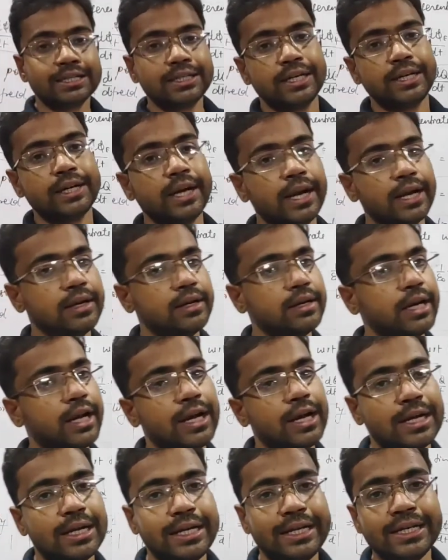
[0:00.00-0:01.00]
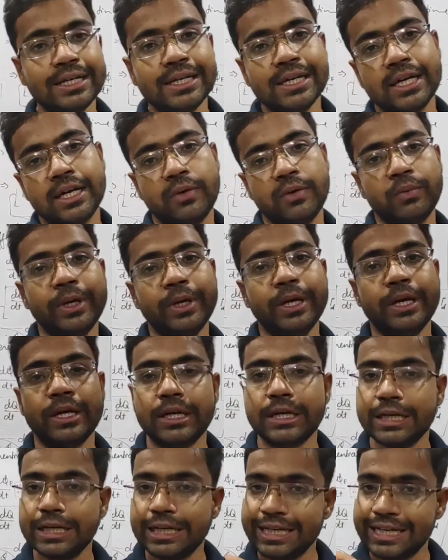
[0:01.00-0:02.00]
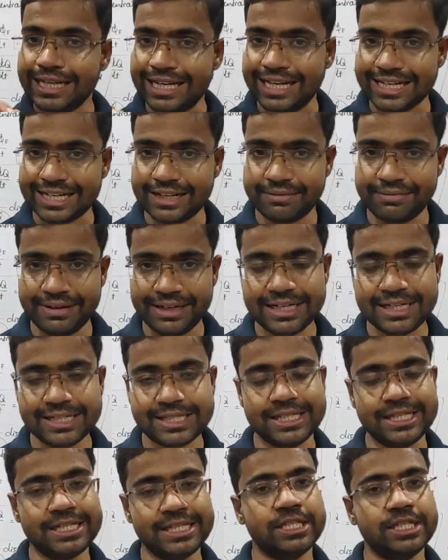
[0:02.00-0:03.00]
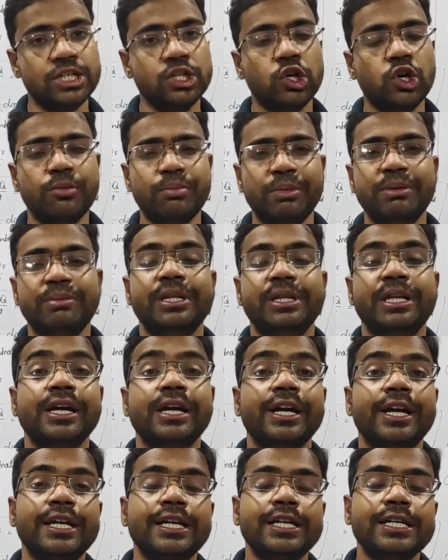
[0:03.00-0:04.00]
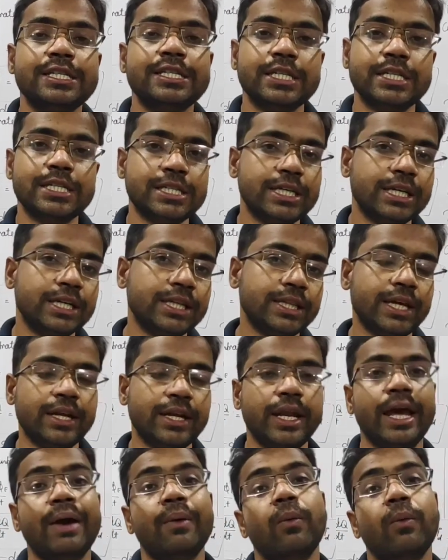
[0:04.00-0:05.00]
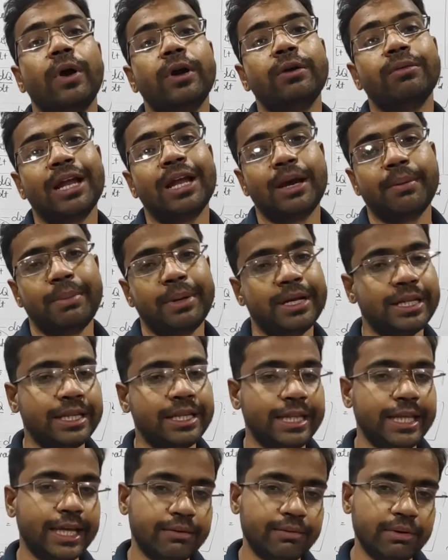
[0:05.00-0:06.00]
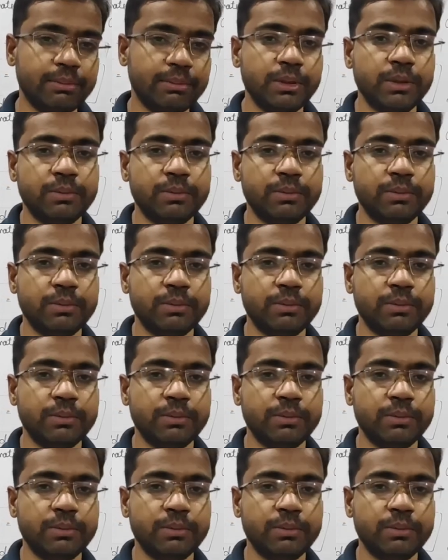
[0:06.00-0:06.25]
and where electric field is changing or maybe the current is changing, then what will happen? There will be